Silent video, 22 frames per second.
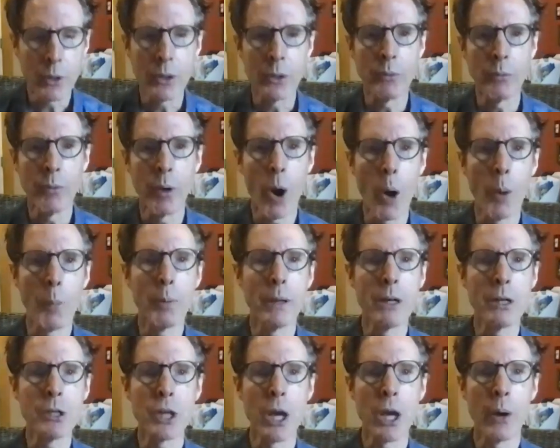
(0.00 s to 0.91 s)
you
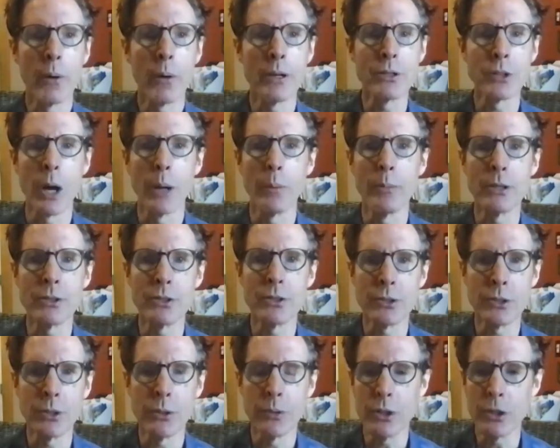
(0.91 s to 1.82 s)
open a show, and it's almost
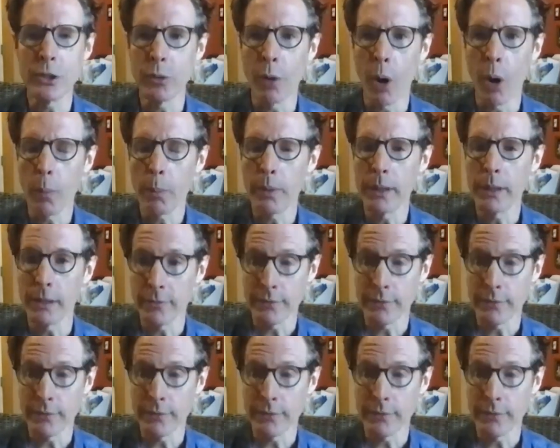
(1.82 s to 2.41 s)
as soon as you opened,